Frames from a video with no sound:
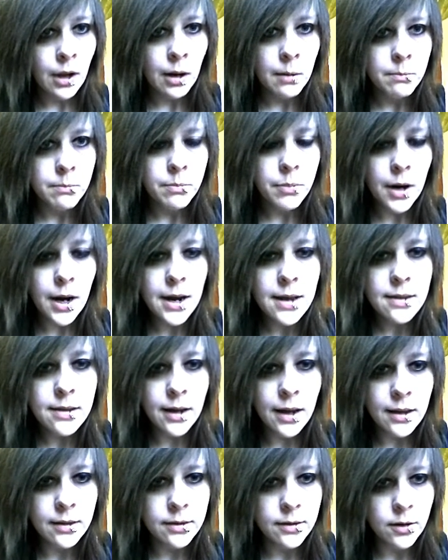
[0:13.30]
buy
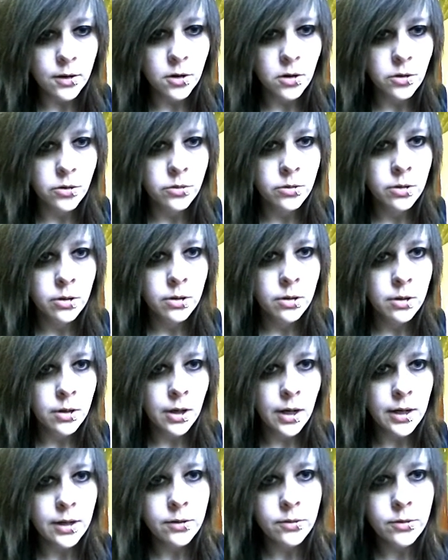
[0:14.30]
that, though. I
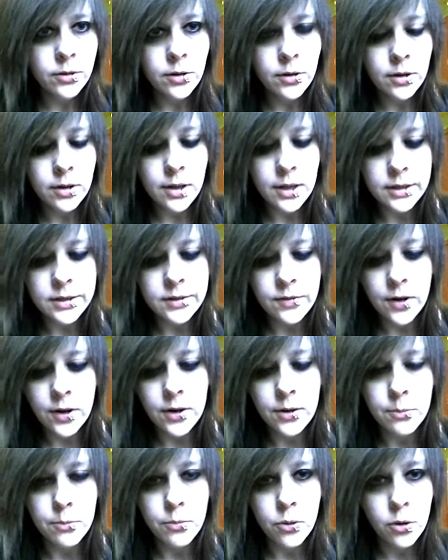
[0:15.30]
don't know that that's very
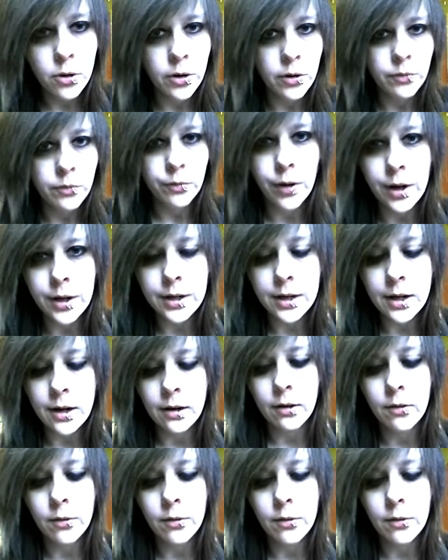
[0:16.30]
important right now,